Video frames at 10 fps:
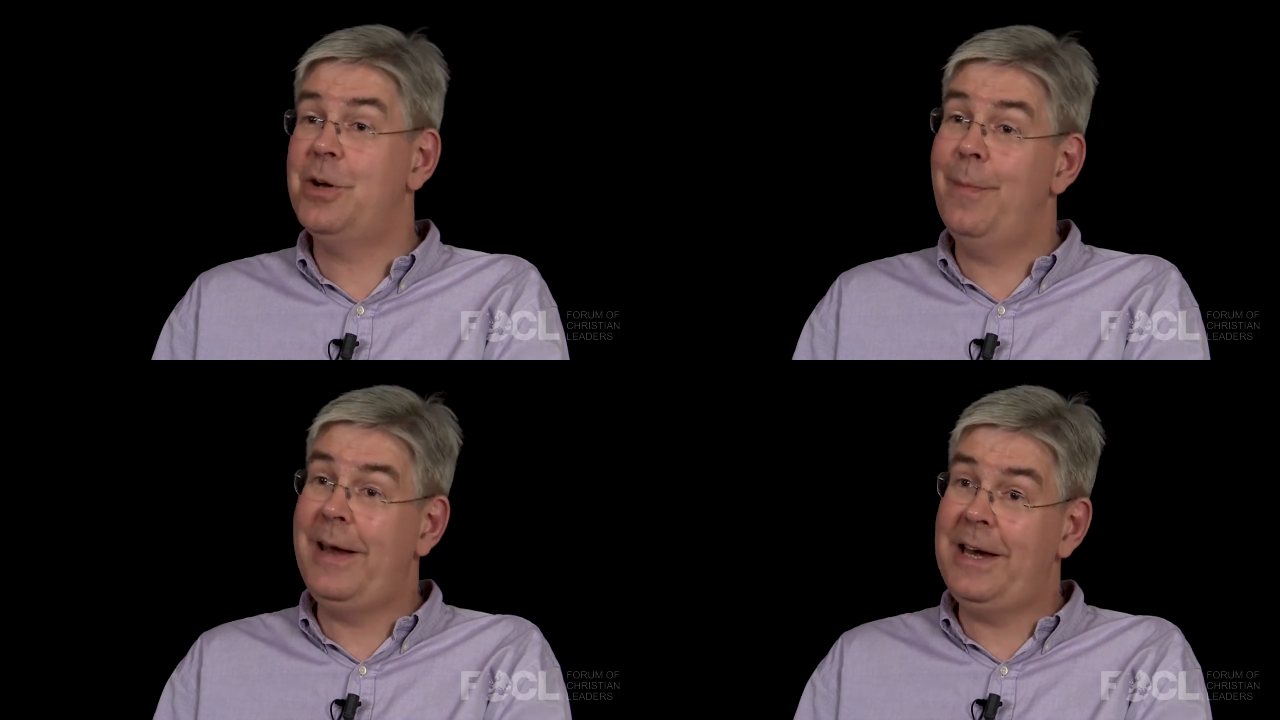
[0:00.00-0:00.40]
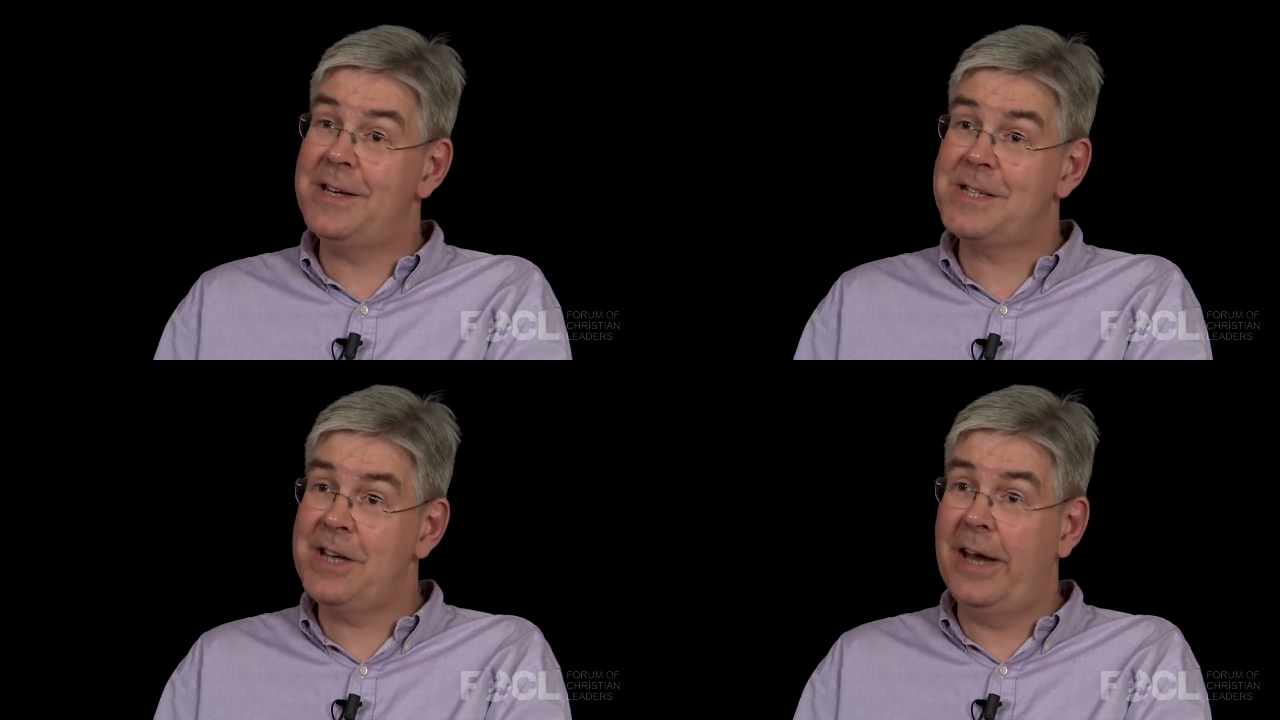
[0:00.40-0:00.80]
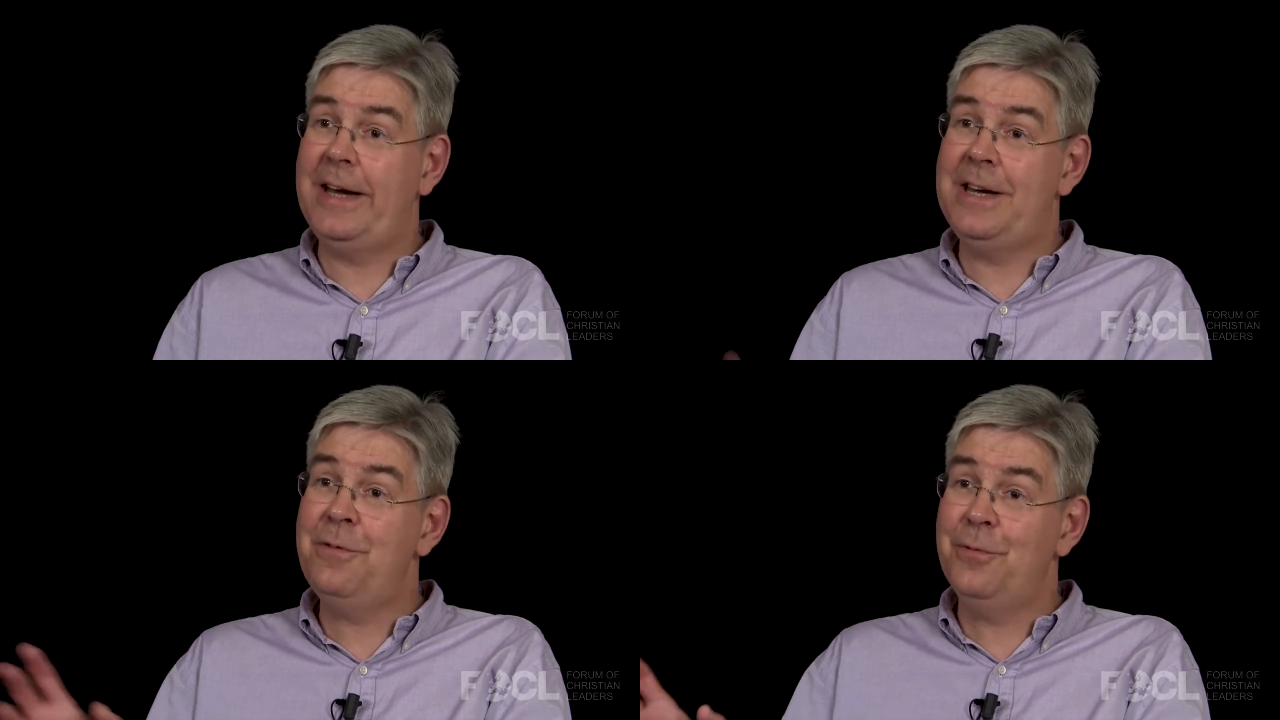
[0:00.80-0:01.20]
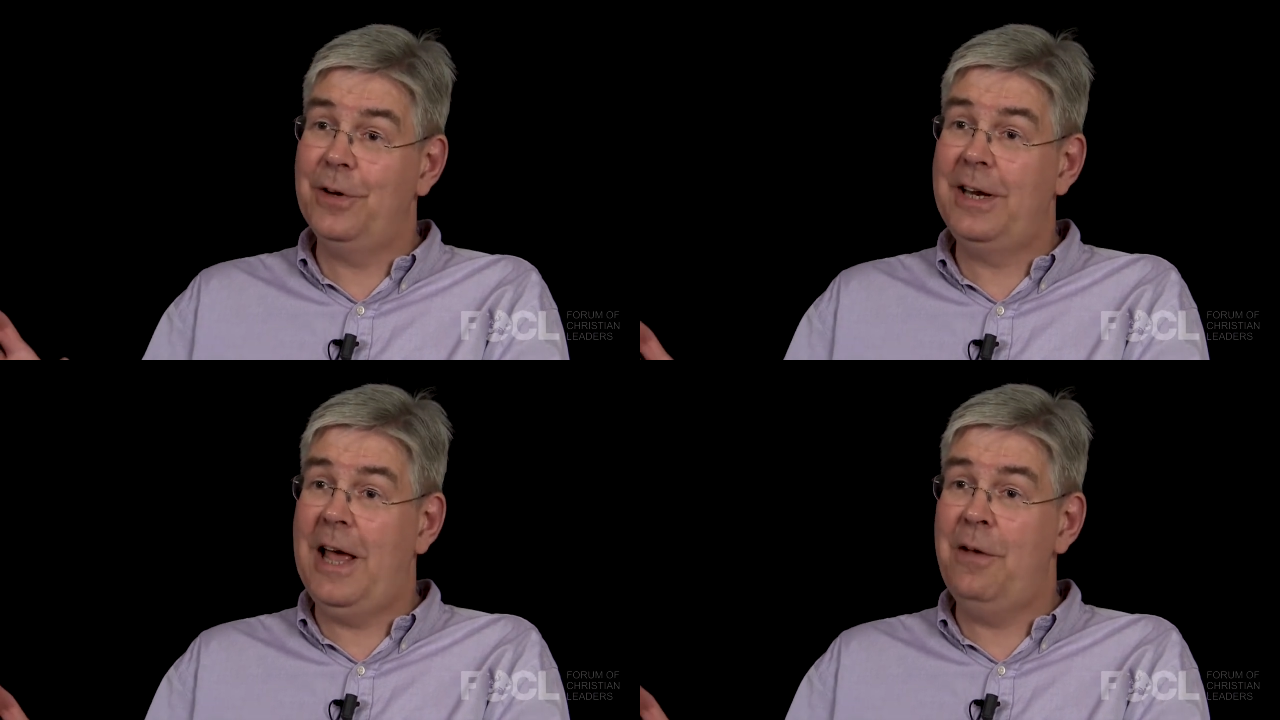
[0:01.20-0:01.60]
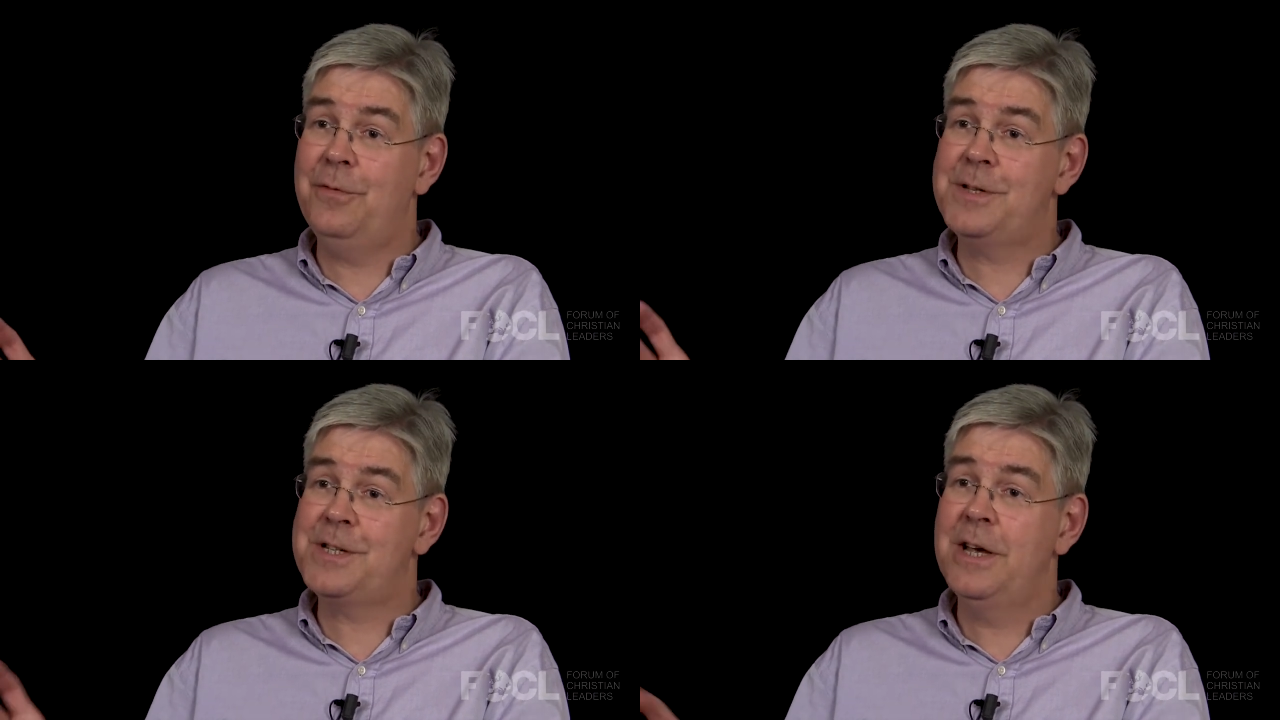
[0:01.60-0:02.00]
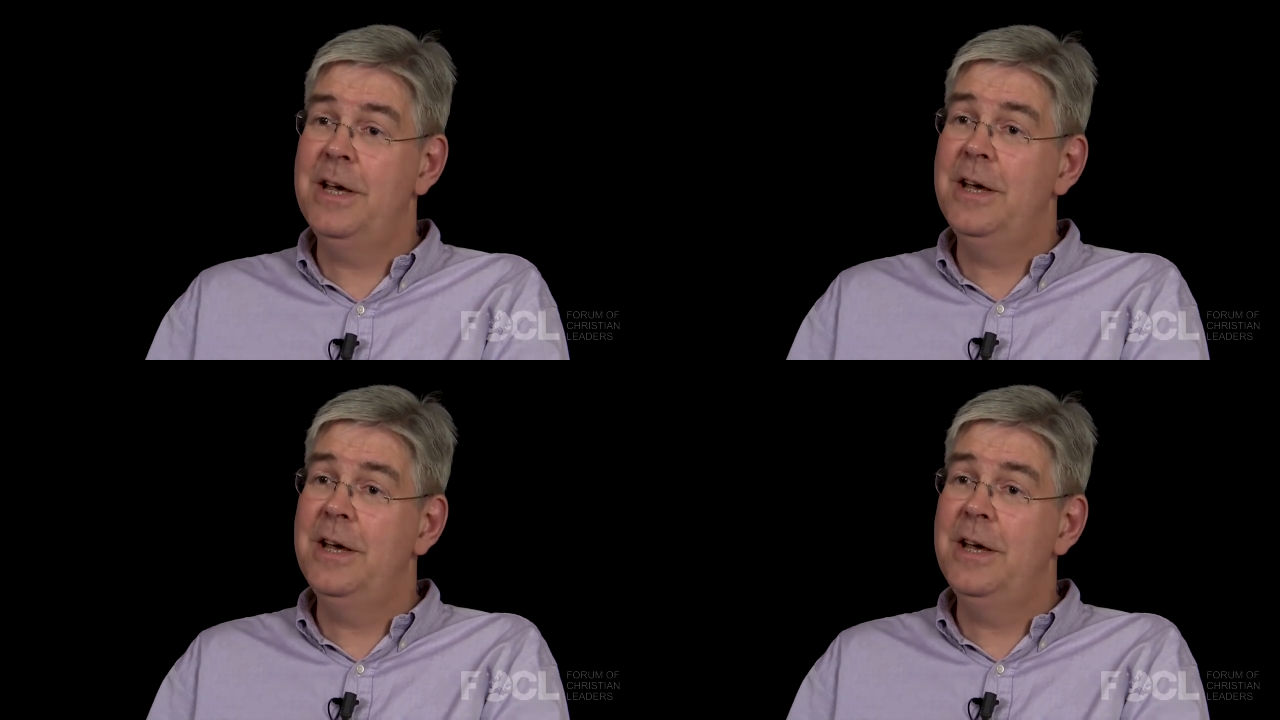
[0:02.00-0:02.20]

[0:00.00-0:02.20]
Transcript: may need slightly different gifts